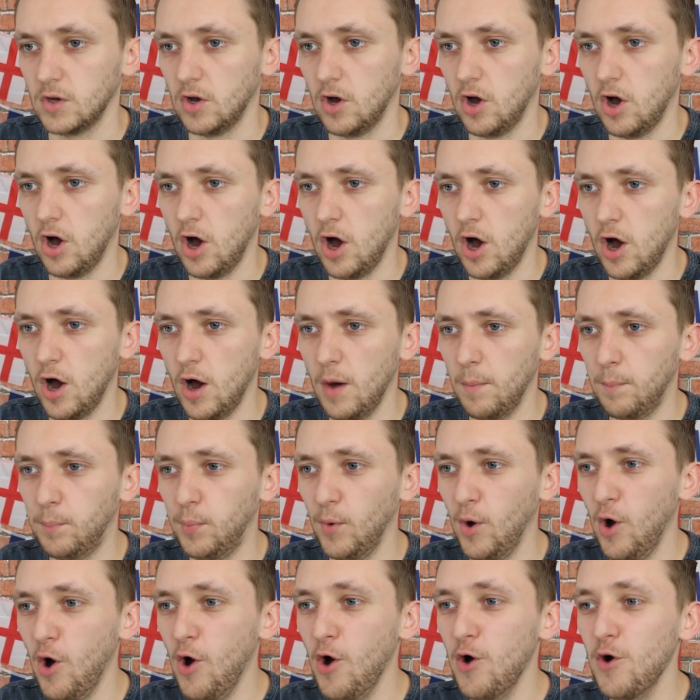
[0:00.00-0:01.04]
Oh,
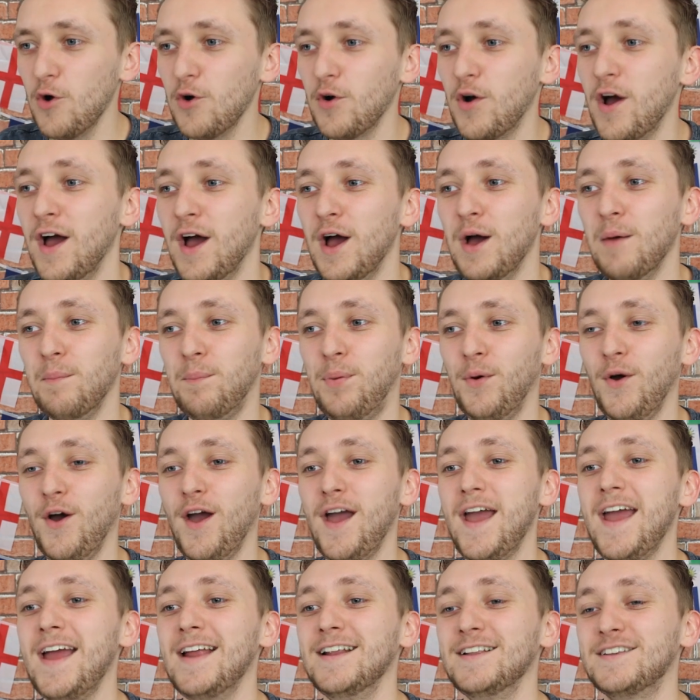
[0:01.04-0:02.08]
ball
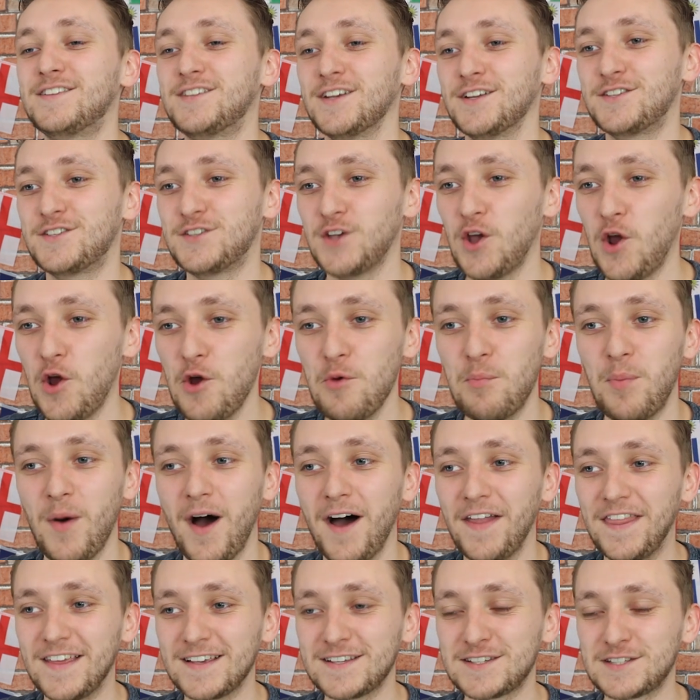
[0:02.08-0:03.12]
put into
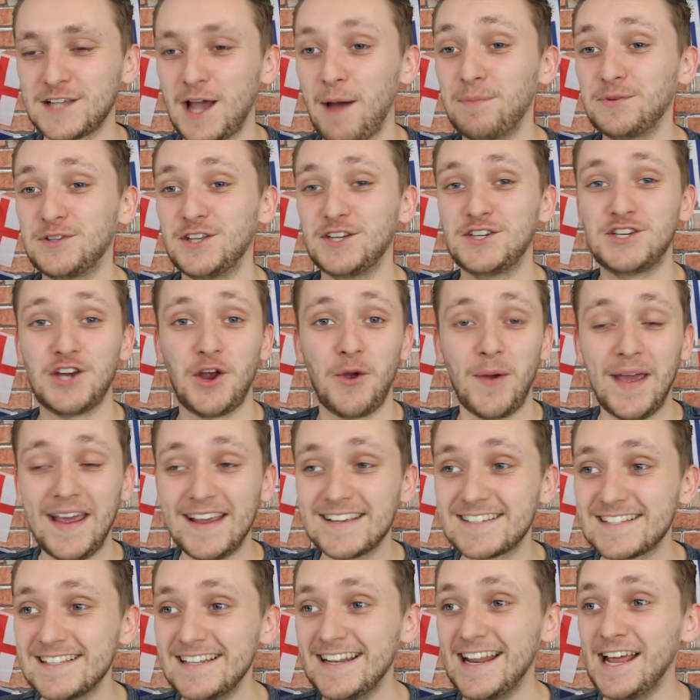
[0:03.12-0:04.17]
Dzyuba, the substitute.
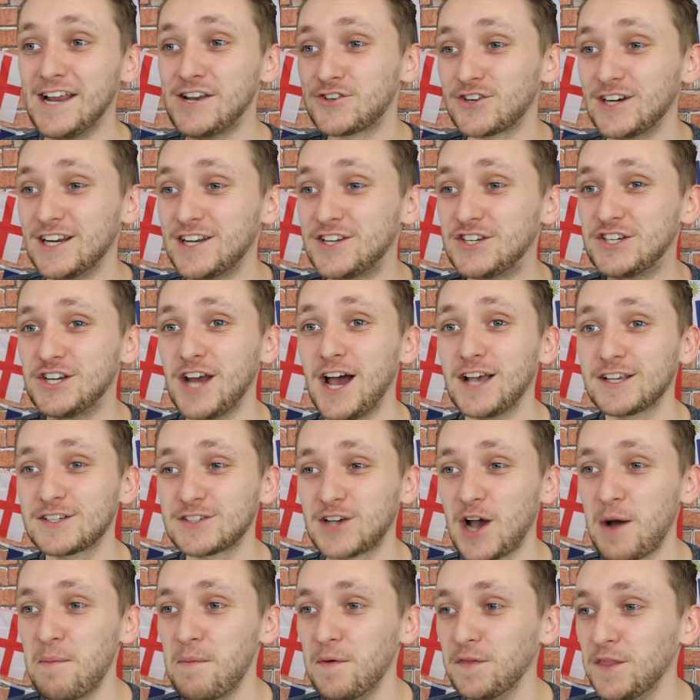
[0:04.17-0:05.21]
He's literally
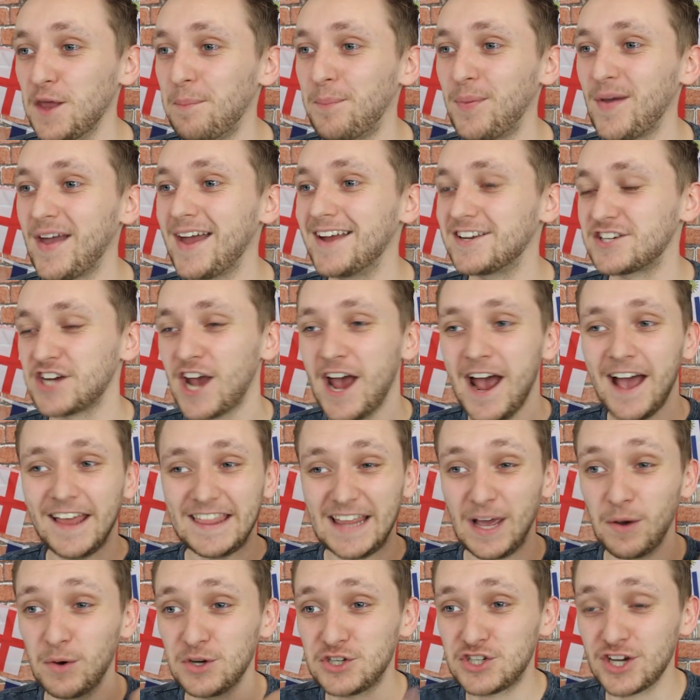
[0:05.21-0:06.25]
just come on the pitch.
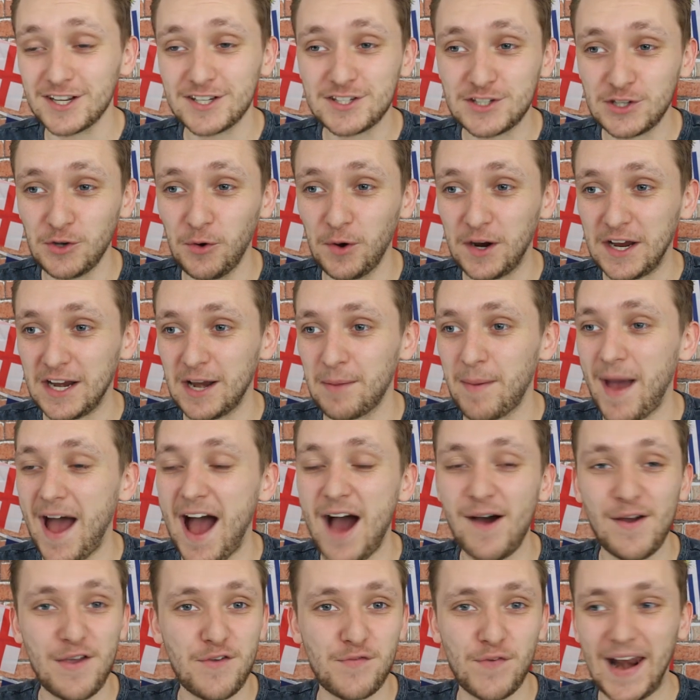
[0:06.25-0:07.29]
They were just talking
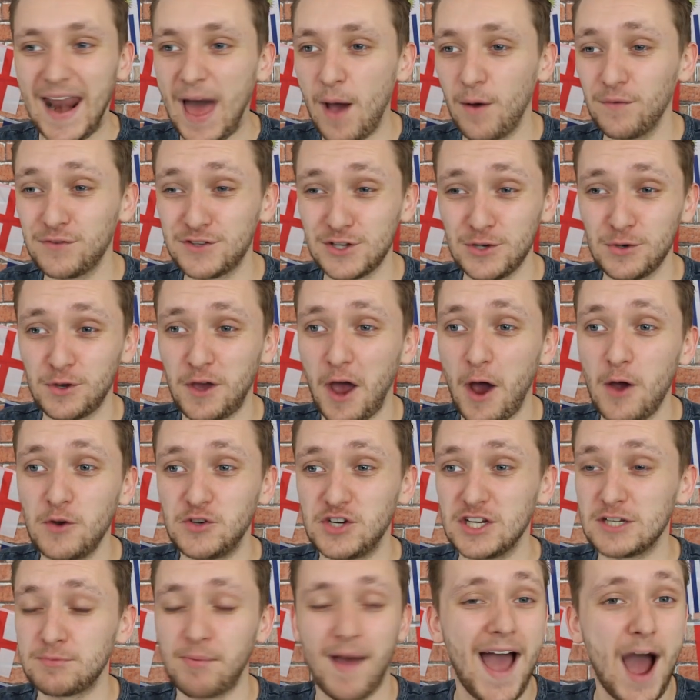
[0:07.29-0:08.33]
about how he fell out of 2
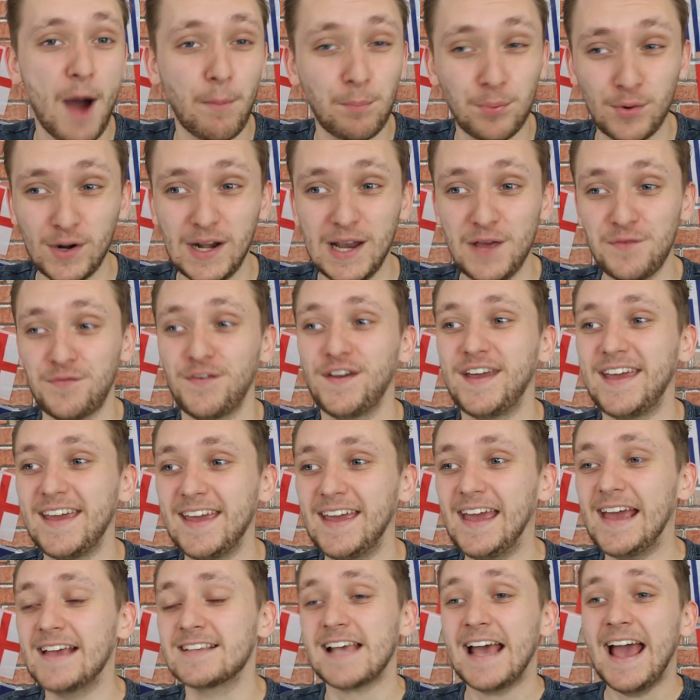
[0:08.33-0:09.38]
coaches, but how prolific
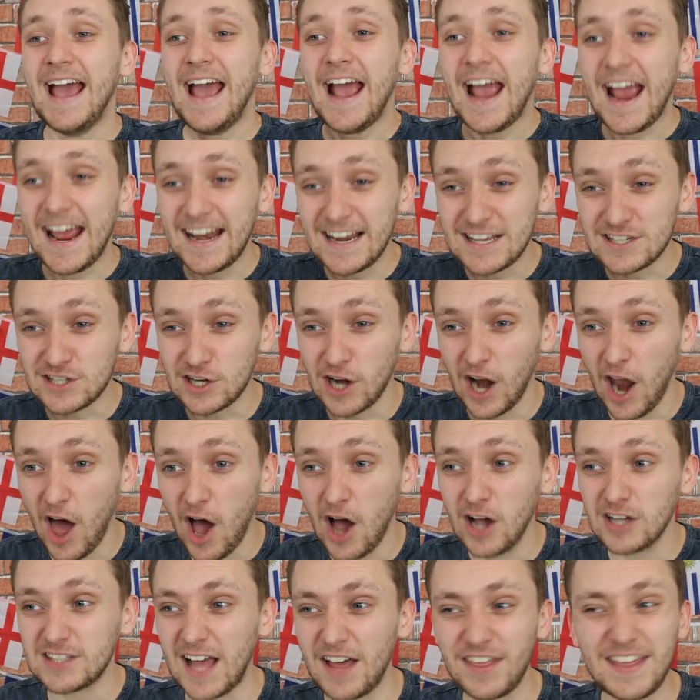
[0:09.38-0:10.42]
he is in his
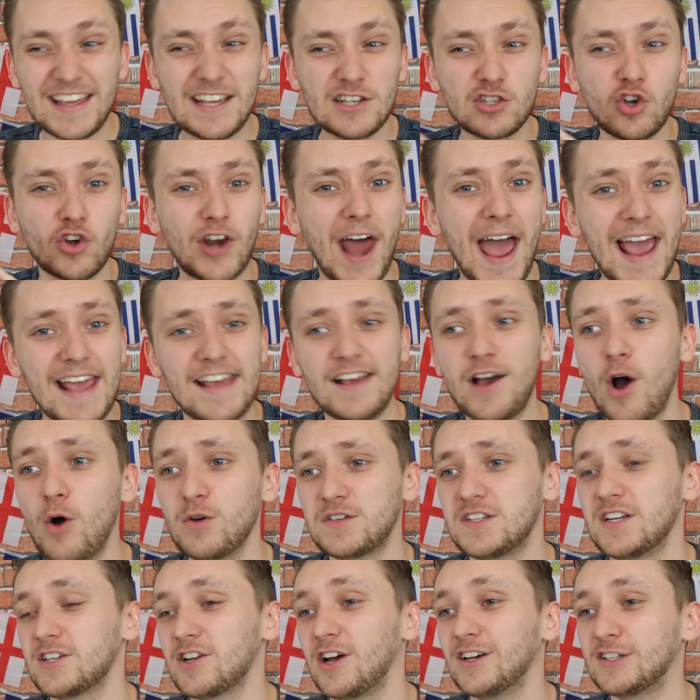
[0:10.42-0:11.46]
last, I think he scored 8
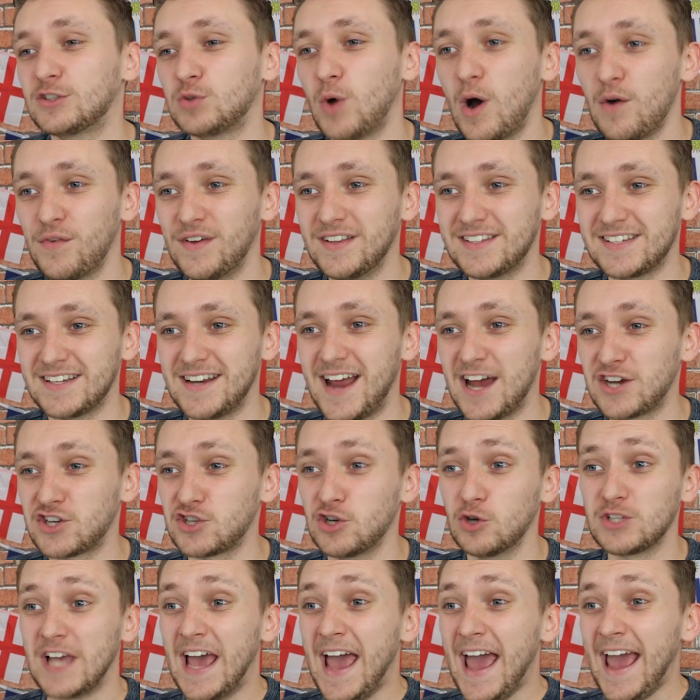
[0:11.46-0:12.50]
goals in his last 12
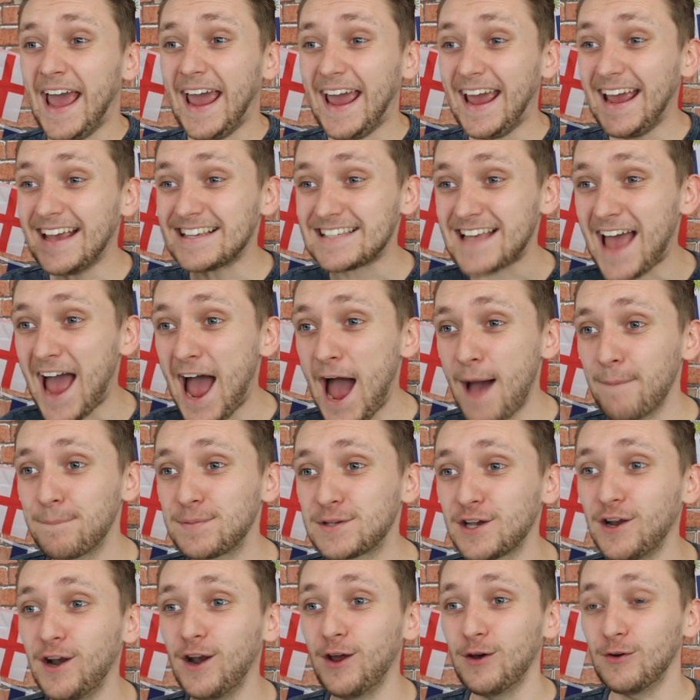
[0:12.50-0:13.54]
internationals. He is
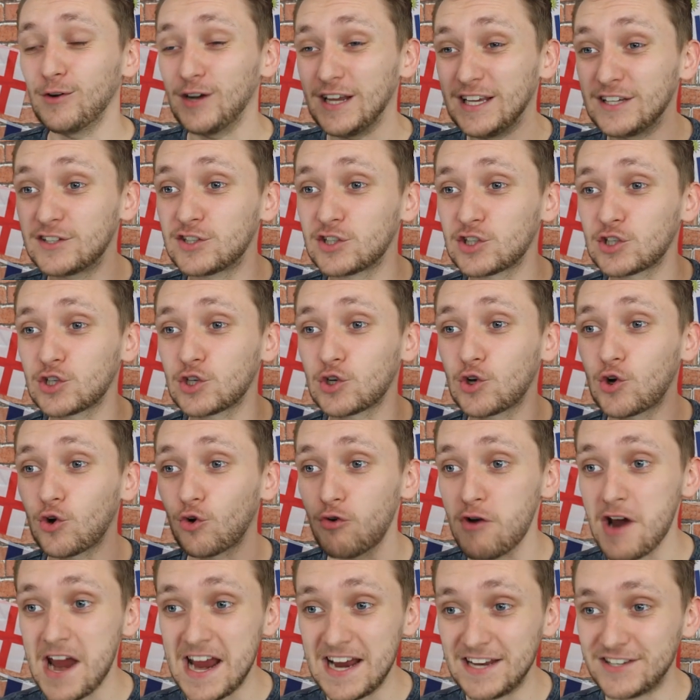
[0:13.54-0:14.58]
absolutely
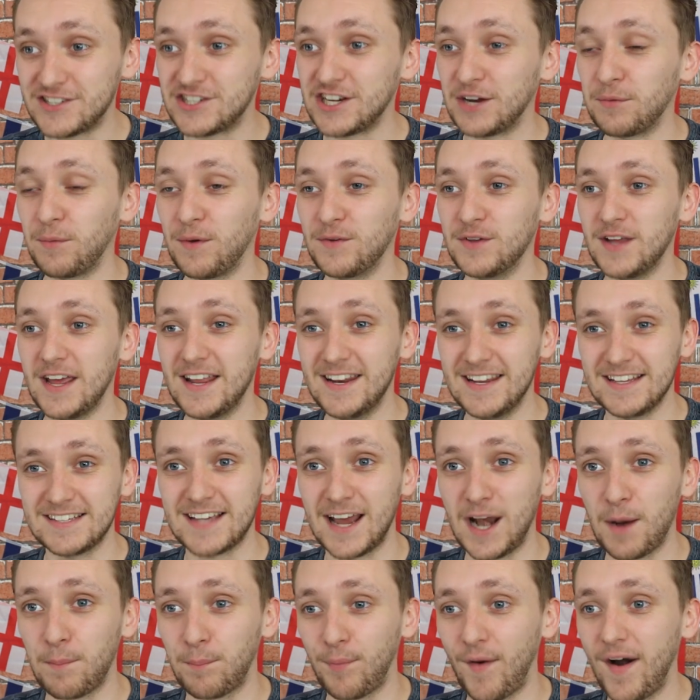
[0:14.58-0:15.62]
screeching in his
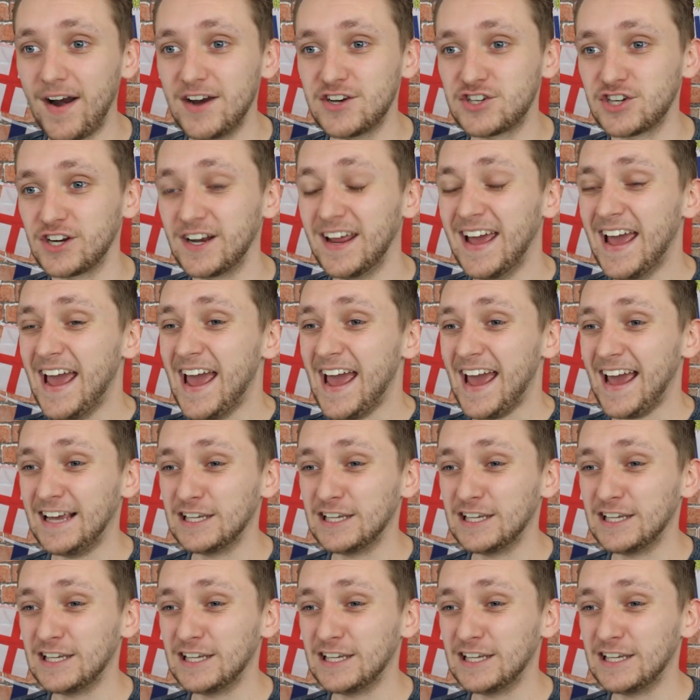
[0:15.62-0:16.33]
celebration.